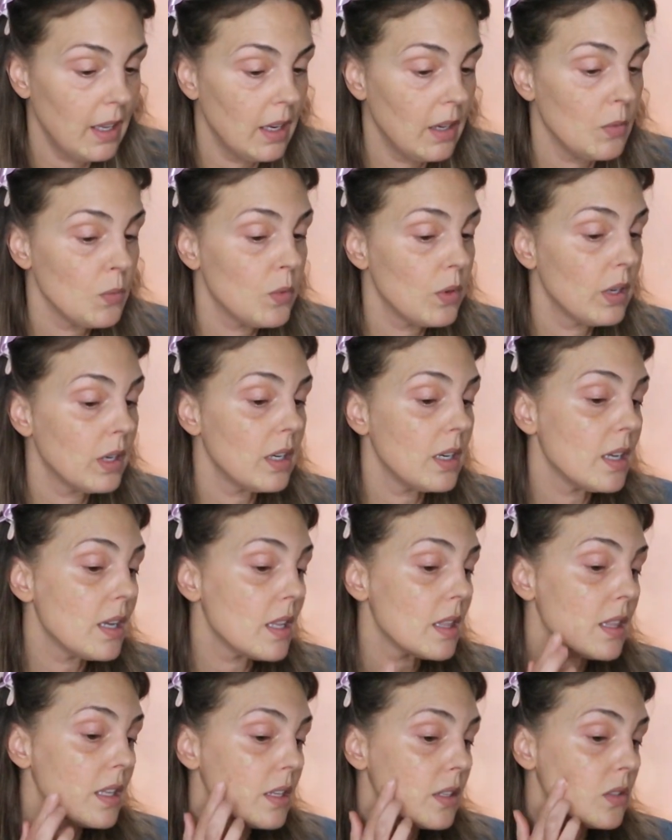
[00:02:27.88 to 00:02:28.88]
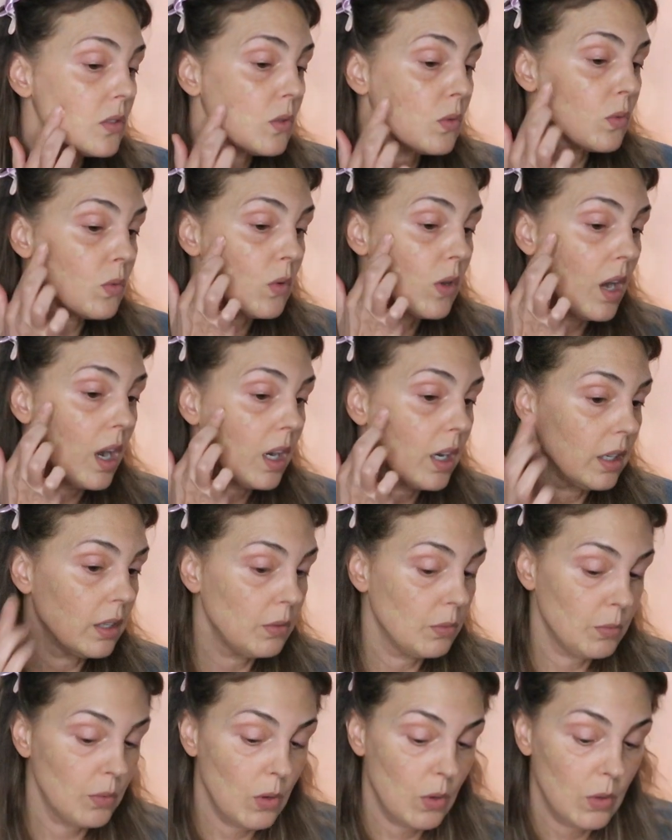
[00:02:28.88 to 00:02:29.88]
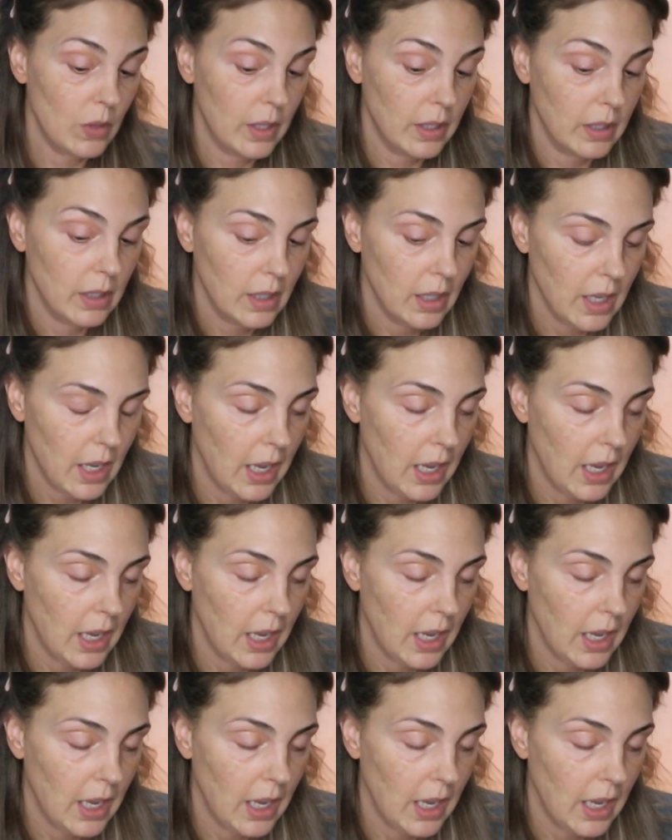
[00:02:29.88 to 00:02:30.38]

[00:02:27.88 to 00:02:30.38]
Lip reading: And we're going to get this rocking and rolling.